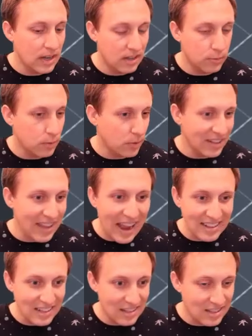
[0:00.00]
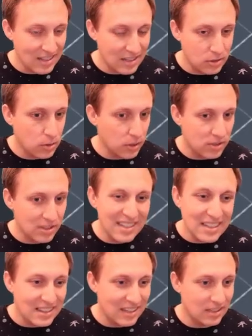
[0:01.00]
If we want to add anything to our
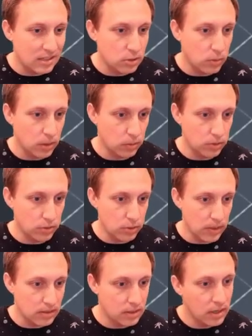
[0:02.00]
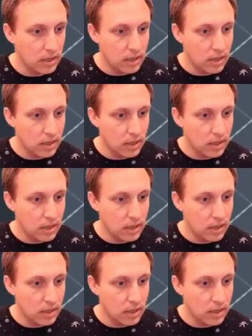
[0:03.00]
scene, this is where we'll do it.